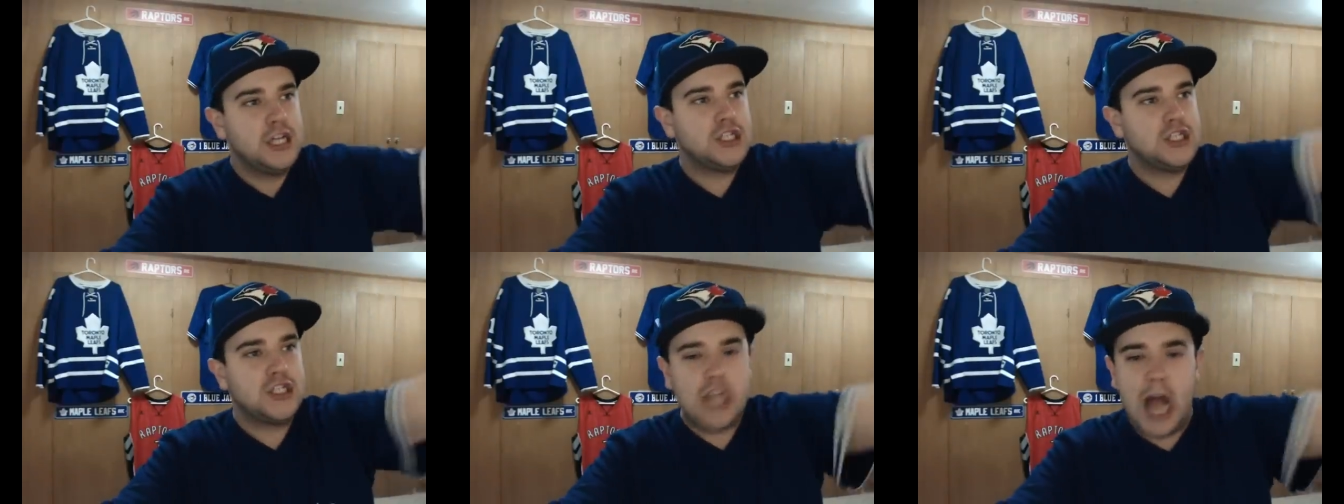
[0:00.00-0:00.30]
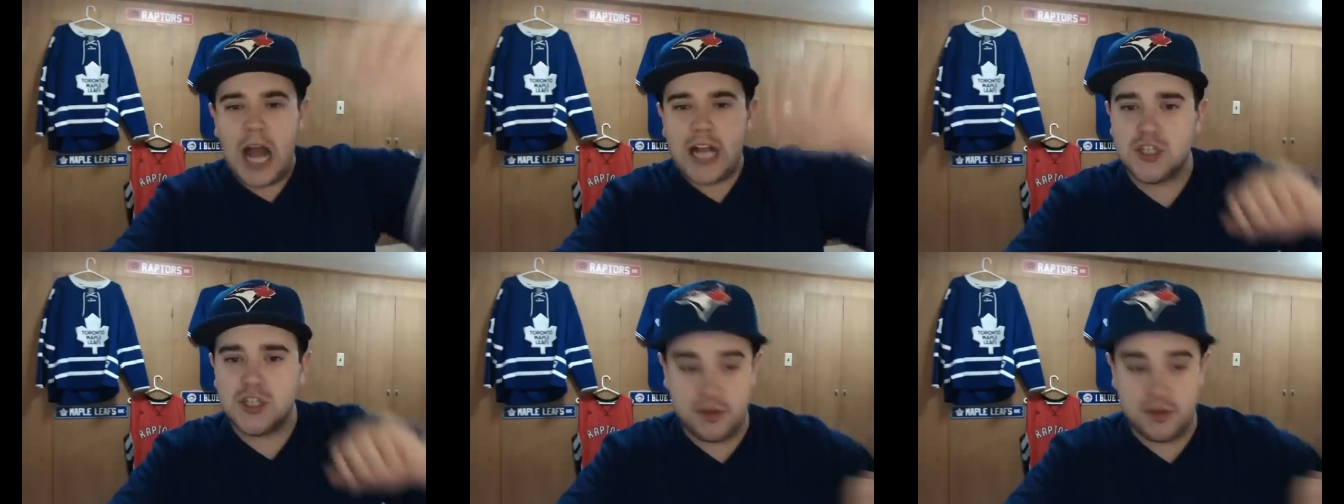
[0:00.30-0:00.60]

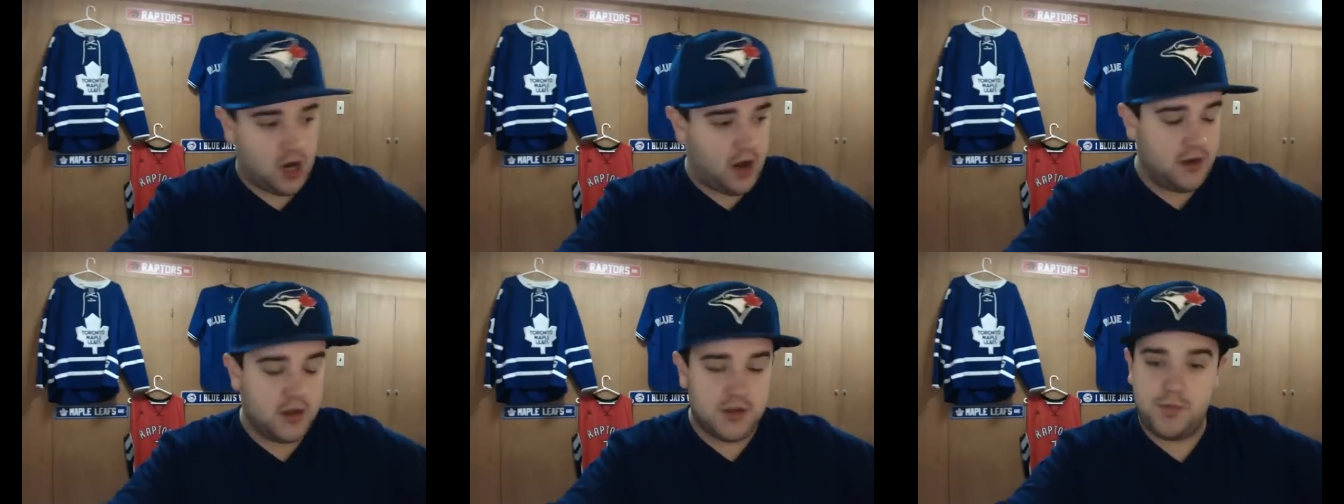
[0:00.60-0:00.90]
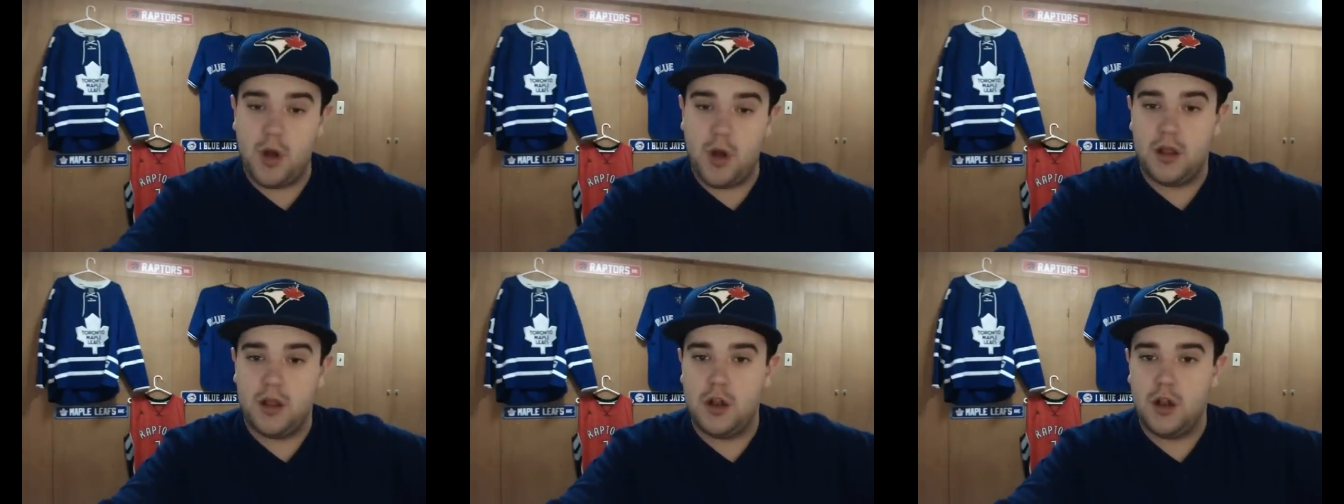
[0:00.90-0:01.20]
Josh, sorry, that was
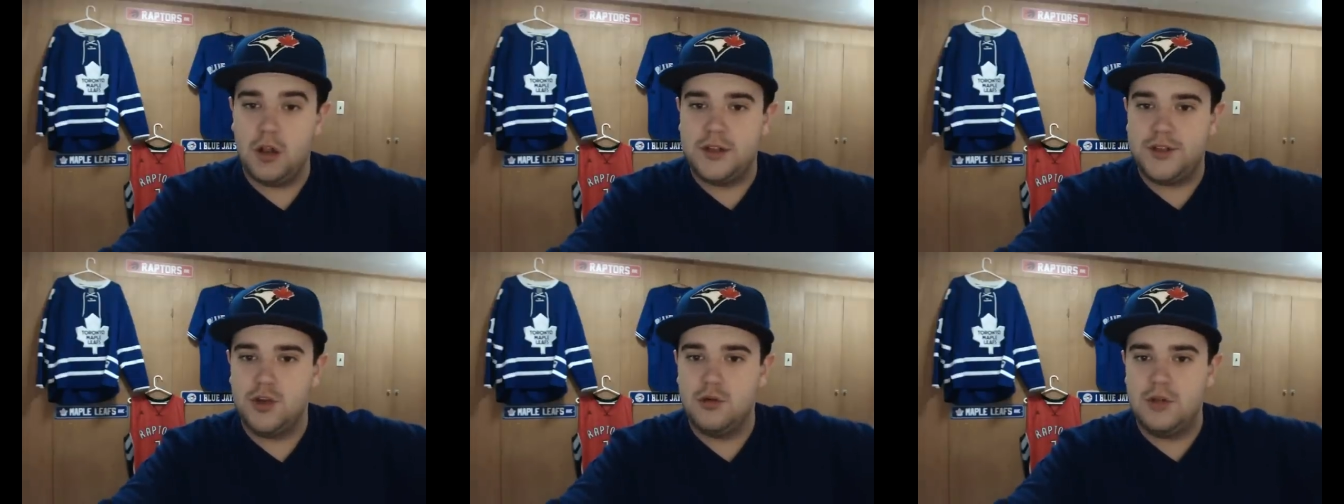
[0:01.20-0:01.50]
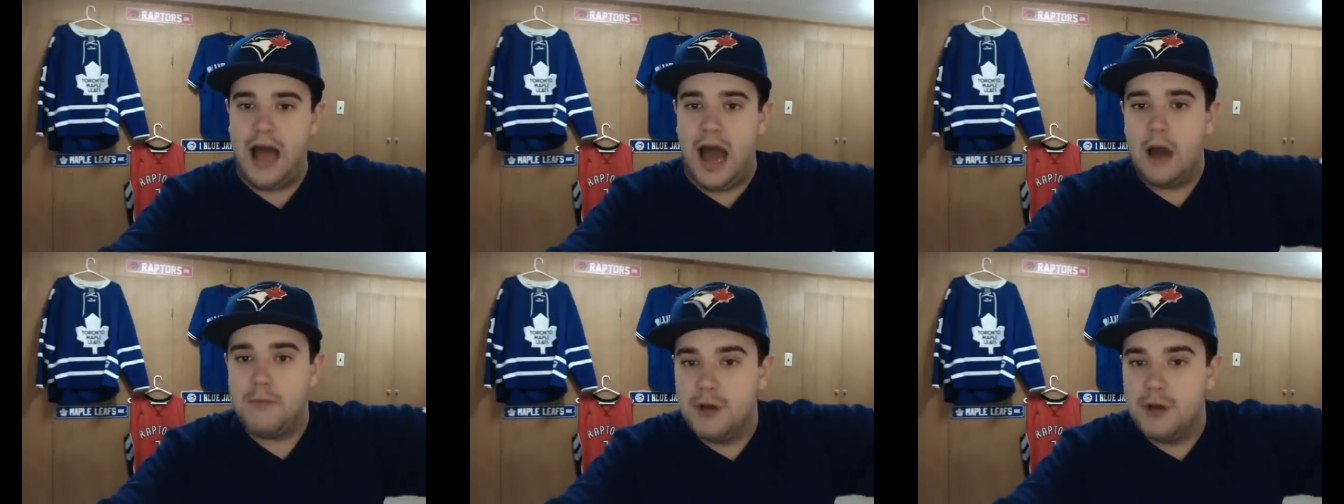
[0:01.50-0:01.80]
probably a little too
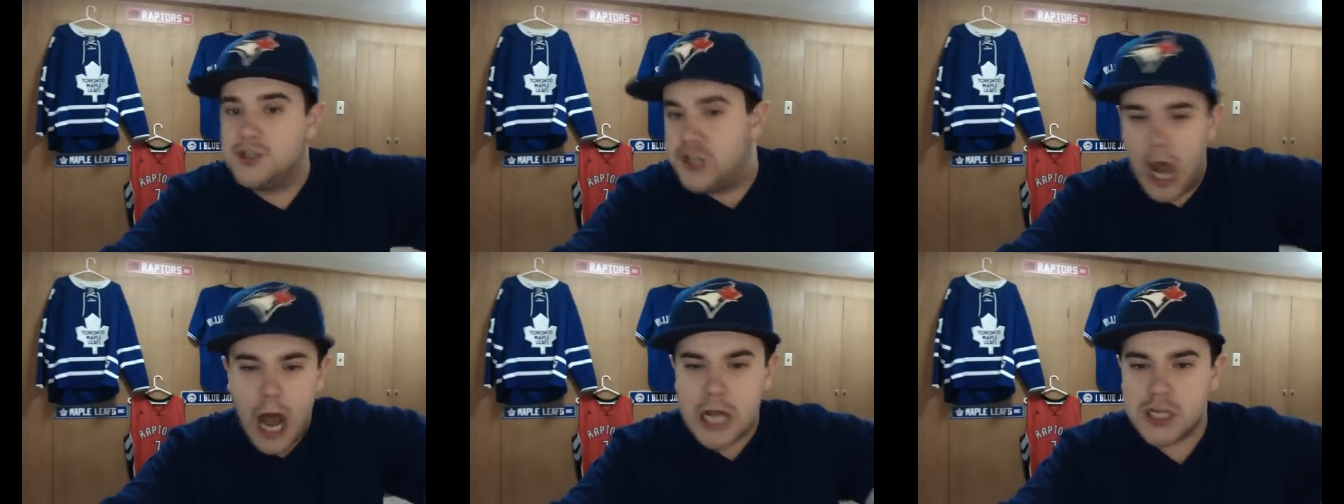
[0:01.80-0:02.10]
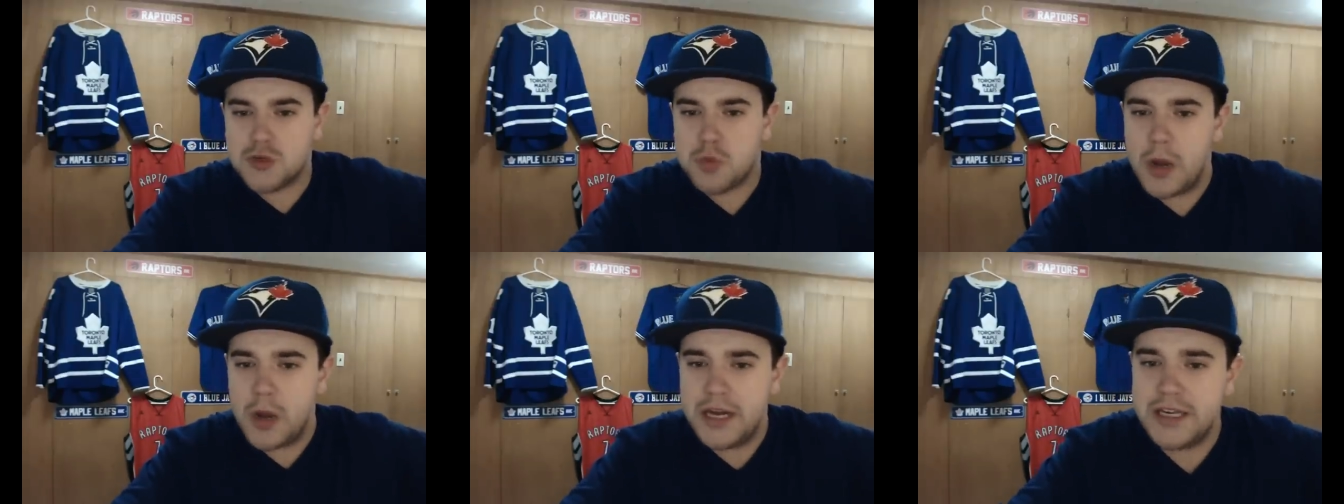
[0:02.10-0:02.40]
loud, but
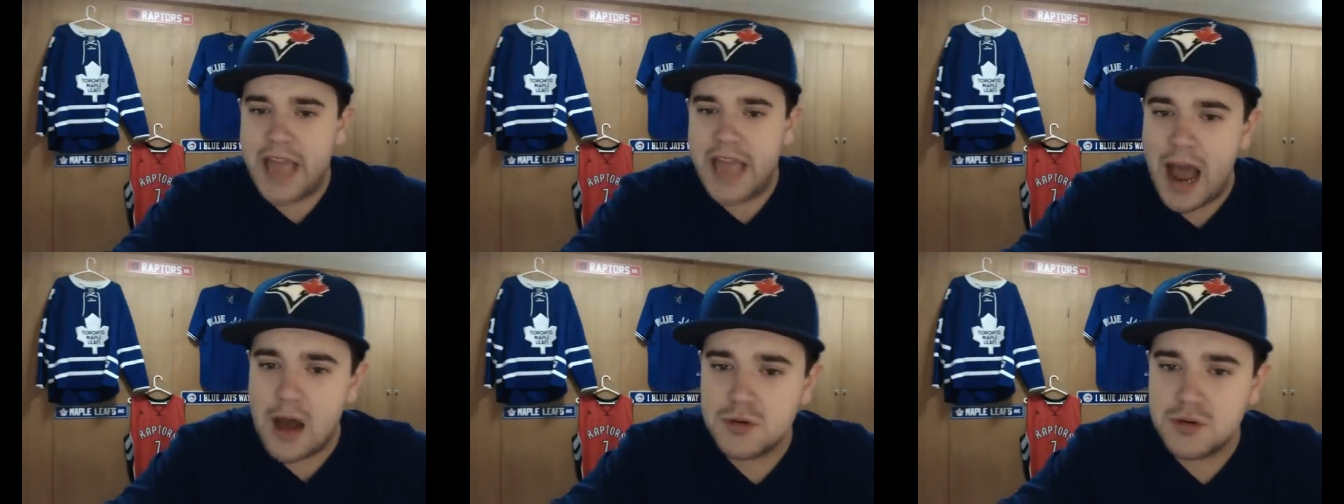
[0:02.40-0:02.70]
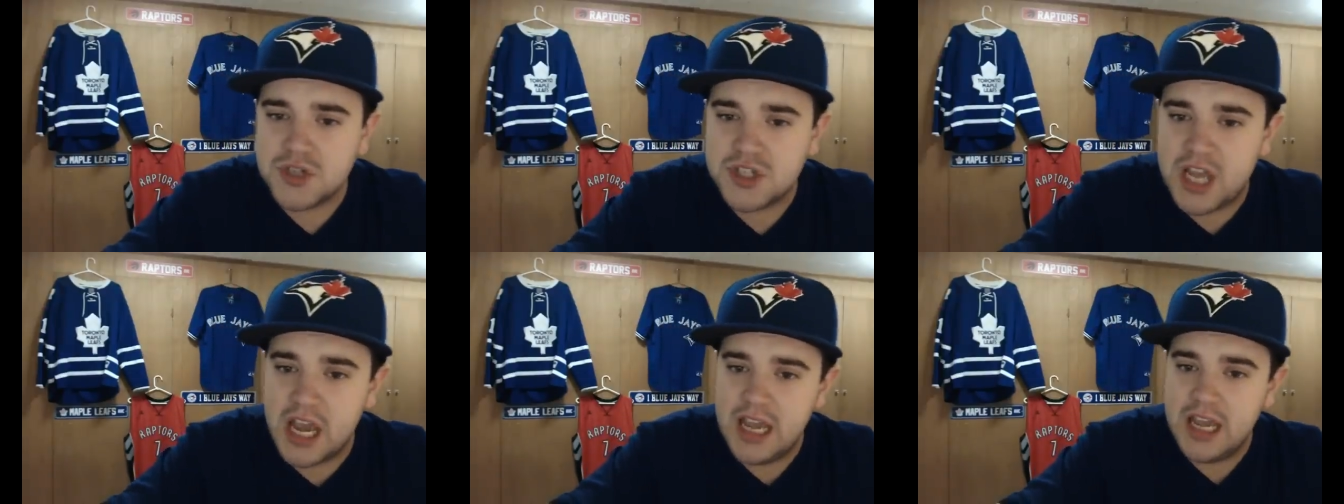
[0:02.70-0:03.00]
Josh
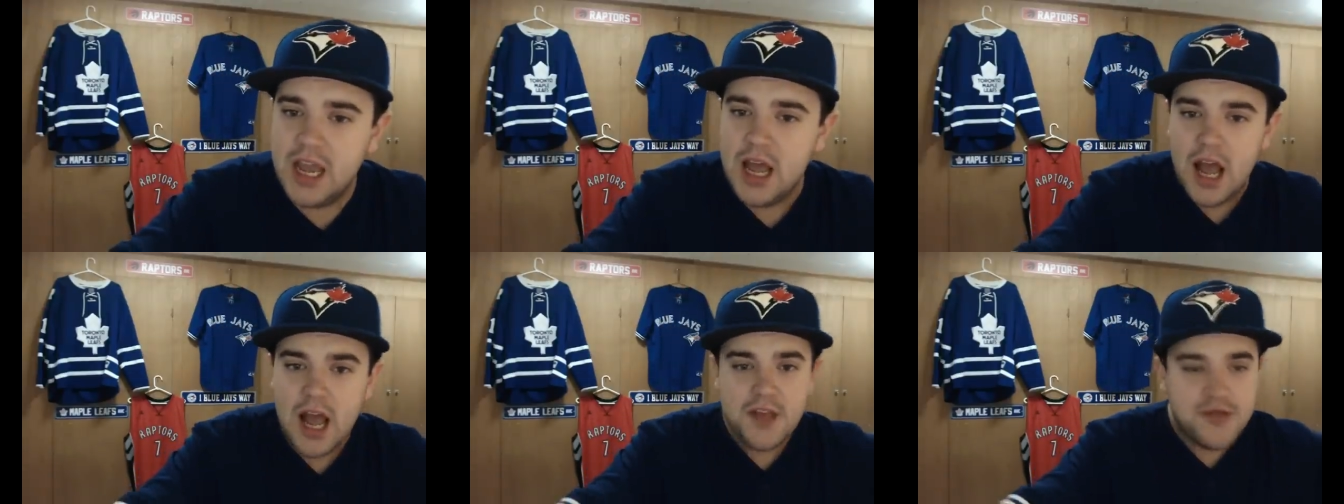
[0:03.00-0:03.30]
Winkowski,